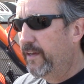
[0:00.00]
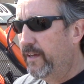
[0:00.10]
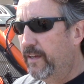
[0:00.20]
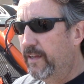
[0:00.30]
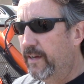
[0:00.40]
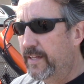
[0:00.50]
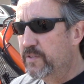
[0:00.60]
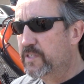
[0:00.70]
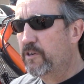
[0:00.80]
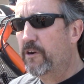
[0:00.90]
And uh,
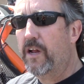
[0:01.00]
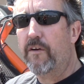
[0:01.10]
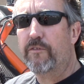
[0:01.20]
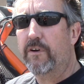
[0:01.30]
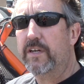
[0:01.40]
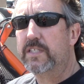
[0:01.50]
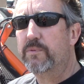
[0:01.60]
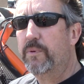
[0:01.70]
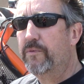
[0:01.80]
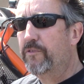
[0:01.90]
that's what started off for us.
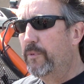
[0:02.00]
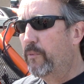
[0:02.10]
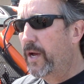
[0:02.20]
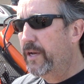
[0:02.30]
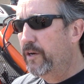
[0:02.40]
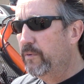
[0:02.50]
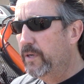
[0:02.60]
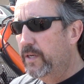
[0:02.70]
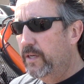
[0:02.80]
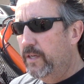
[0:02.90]
We went from the Rhino
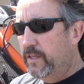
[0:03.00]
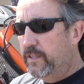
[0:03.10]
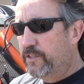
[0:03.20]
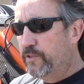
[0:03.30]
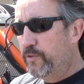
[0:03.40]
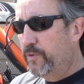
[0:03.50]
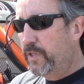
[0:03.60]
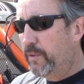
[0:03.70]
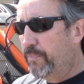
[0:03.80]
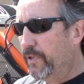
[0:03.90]
to
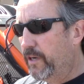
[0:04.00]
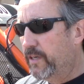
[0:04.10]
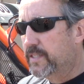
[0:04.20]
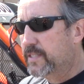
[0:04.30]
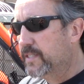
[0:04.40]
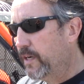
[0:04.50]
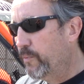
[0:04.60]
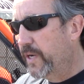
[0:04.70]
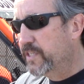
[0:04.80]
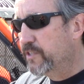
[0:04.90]
the Polaris
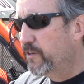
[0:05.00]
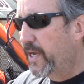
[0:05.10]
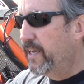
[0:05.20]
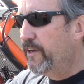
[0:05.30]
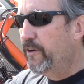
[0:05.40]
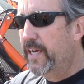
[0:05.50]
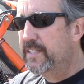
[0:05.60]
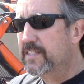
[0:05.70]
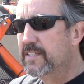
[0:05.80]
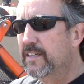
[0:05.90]
uh,
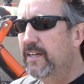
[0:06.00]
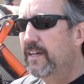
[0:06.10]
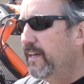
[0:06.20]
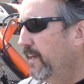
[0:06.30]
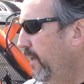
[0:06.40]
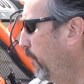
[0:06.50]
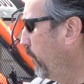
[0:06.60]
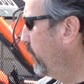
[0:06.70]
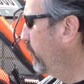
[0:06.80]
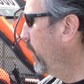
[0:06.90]
S,
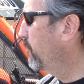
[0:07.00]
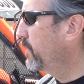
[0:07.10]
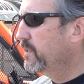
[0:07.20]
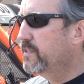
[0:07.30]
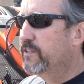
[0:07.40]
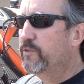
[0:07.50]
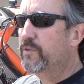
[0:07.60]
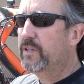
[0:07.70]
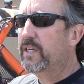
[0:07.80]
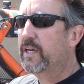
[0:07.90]
up
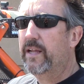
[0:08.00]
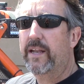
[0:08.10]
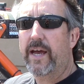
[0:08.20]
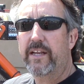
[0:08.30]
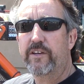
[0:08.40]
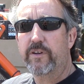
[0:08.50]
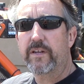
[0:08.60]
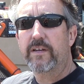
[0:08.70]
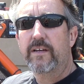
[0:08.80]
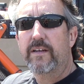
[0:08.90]
into the uh,
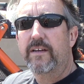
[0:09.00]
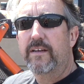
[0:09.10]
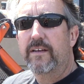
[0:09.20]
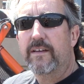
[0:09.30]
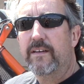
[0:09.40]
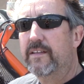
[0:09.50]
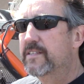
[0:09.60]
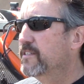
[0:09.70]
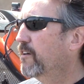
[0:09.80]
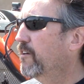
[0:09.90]
900
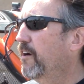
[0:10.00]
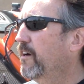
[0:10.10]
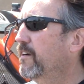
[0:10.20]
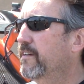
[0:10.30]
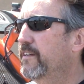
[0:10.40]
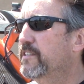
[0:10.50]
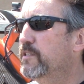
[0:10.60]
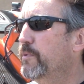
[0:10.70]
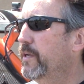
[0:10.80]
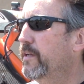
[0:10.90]
so far. It's
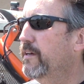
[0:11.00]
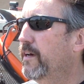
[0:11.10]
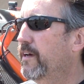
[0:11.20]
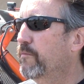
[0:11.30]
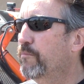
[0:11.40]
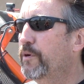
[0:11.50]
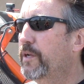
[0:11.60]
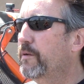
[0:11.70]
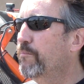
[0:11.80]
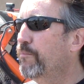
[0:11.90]
just been a
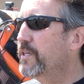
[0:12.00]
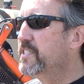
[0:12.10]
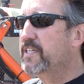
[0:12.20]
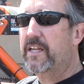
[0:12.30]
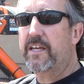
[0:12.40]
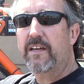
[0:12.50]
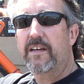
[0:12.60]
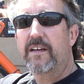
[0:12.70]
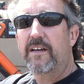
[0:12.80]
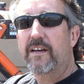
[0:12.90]
pretty, pretty steady
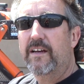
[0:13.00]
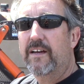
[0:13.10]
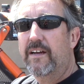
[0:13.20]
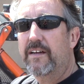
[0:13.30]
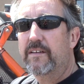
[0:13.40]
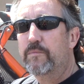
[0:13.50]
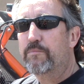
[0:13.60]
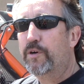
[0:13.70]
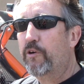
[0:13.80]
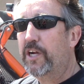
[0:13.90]

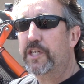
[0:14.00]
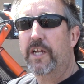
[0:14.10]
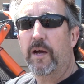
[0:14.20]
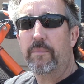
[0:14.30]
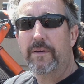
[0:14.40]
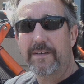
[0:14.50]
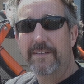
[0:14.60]
progression up.